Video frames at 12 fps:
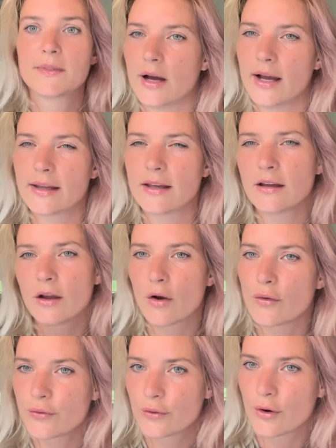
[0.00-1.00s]
I can go
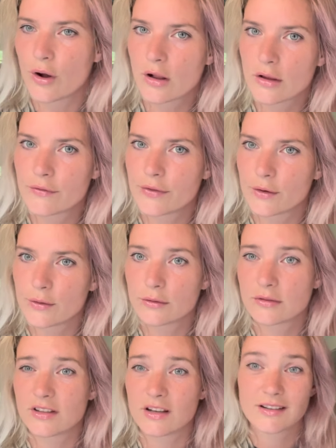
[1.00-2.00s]
through all of
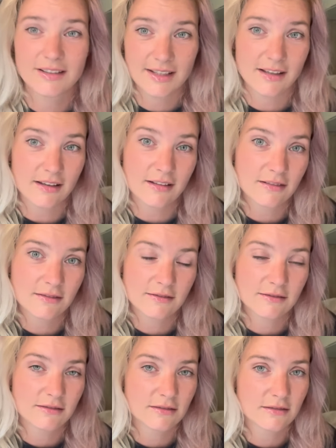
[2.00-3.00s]
those in a day
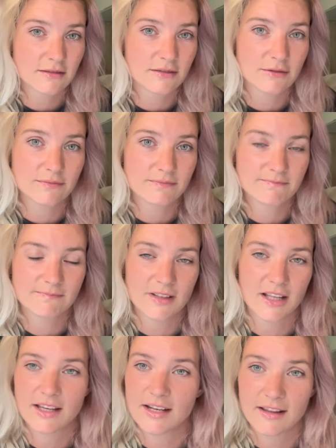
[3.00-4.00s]

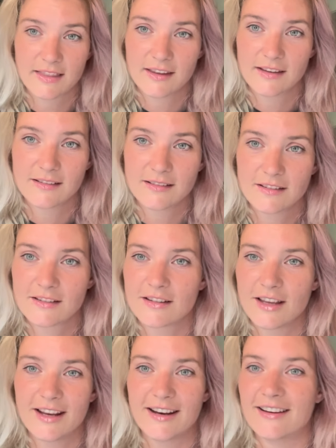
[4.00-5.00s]
like nothing,
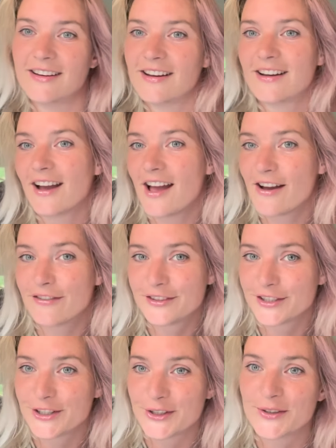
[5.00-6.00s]
in an
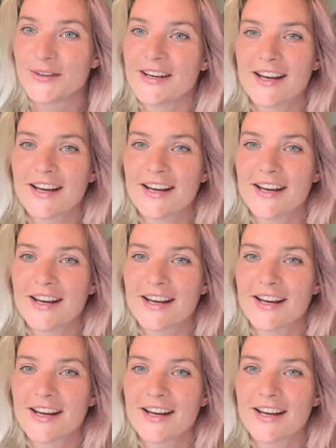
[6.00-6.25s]
afternoon.